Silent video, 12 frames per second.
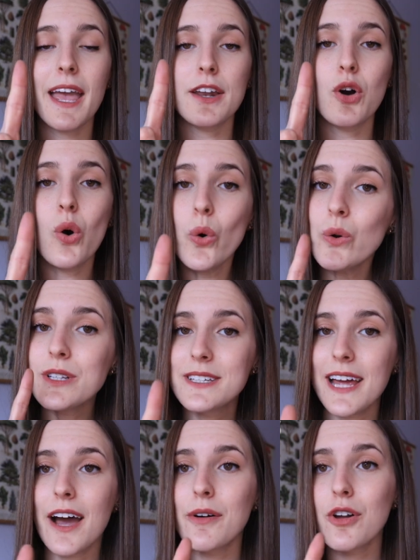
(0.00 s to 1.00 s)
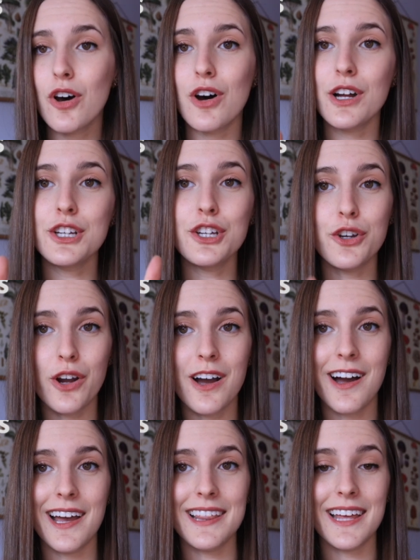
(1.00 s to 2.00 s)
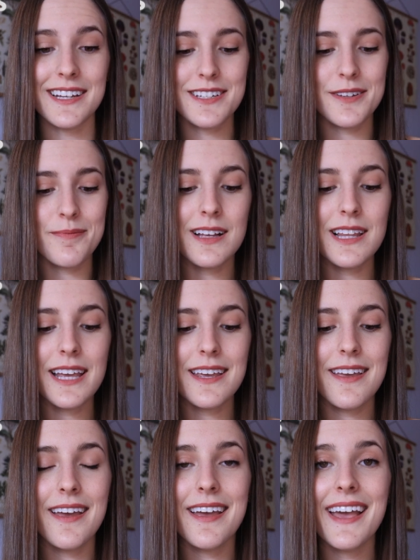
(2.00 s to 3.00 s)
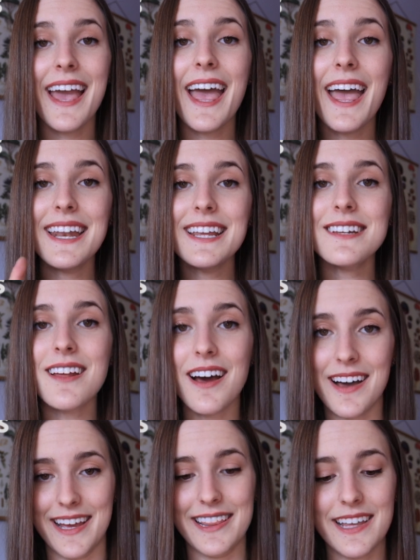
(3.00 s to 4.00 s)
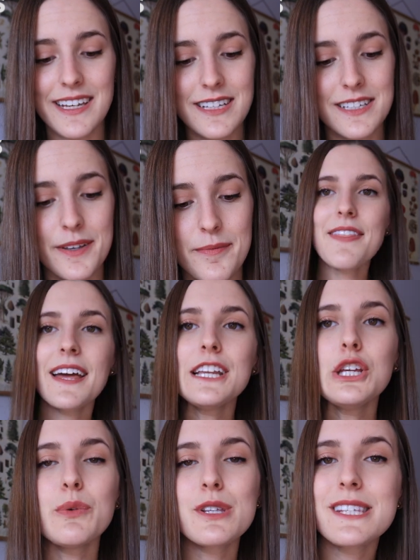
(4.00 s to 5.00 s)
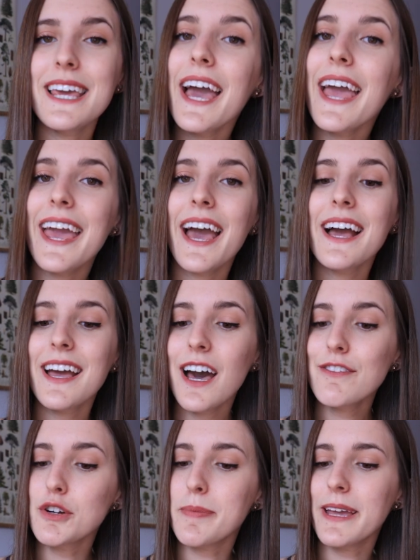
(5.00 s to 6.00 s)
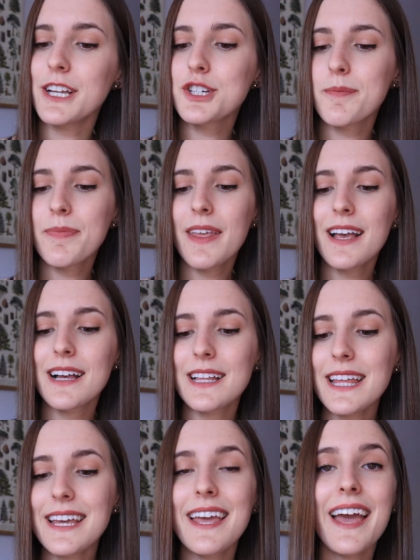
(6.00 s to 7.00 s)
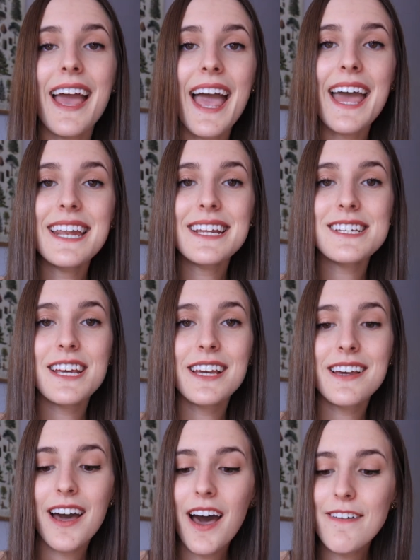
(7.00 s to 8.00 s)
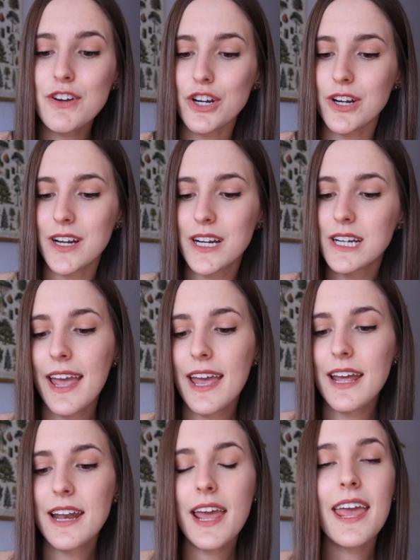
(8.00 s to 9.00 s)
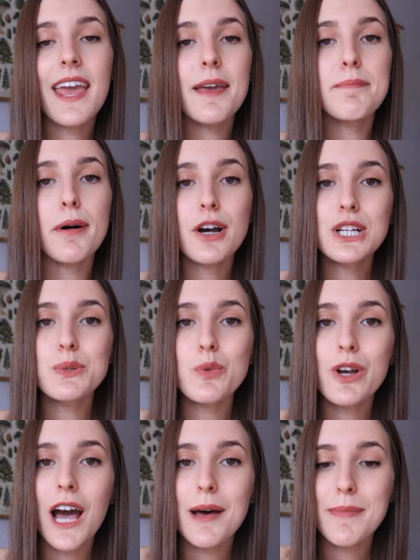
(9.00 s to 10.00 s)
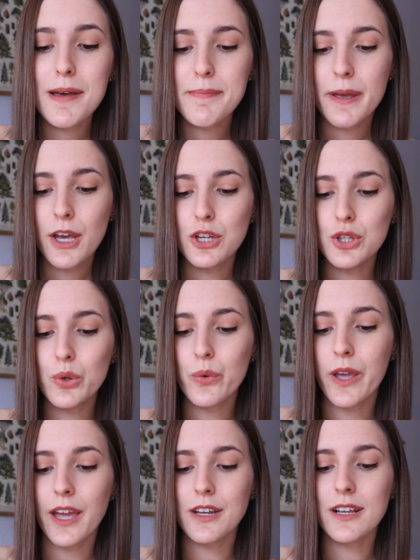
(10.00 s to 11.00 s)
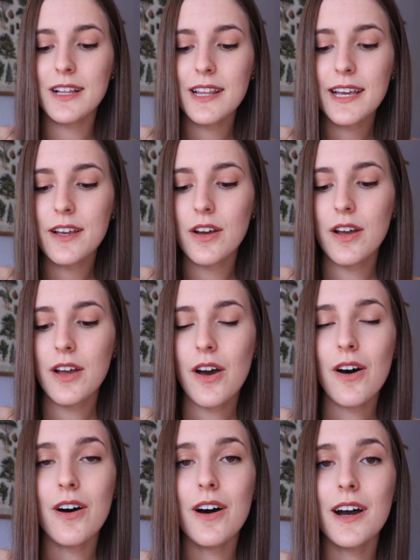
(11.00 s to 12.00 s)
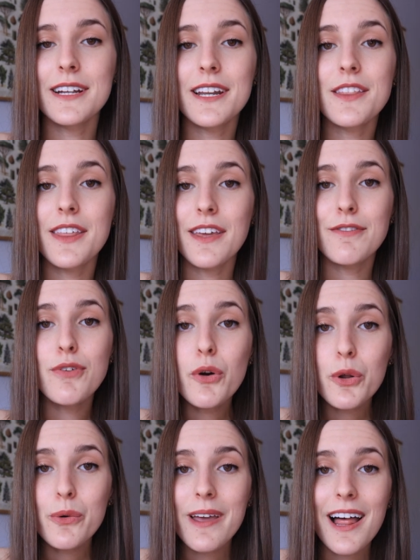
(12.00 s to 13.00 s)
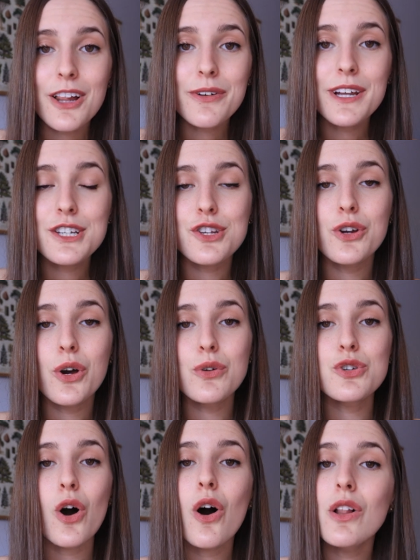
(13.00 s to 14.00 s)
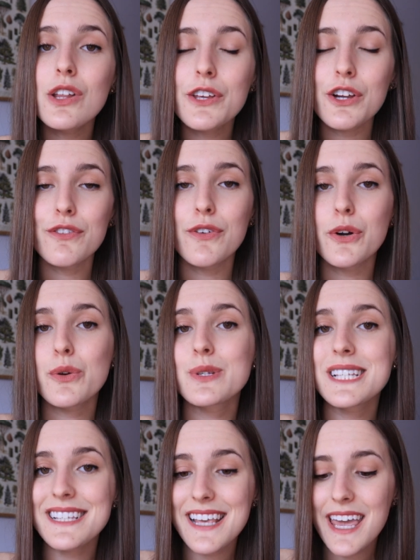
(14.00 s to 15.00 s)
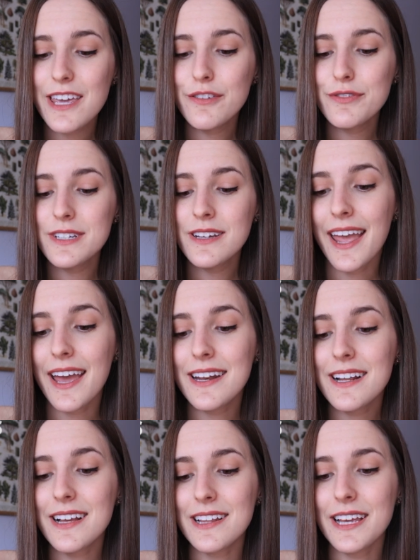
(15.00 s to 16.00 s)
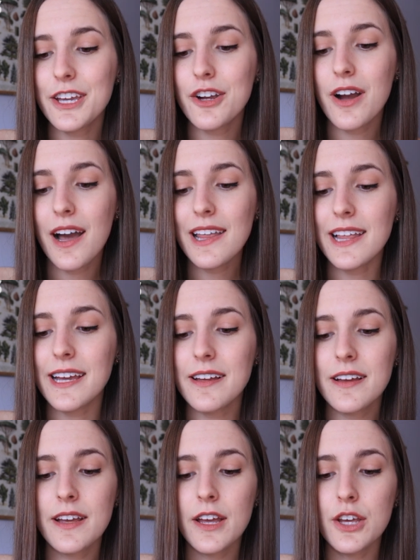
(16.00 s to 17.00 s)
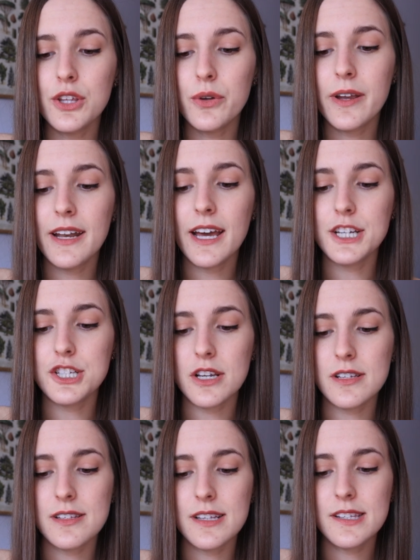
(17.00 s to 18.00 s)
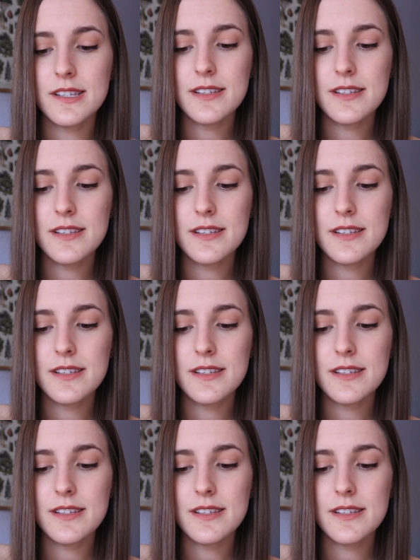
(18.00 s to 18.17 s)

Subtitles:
and hold down on your highlight, click edit highlight, and then you will see a cover page. Click edit cover and a box will come up. You can click on the photo gallery to go to all of your photos saved and click your highlight. You can adjust its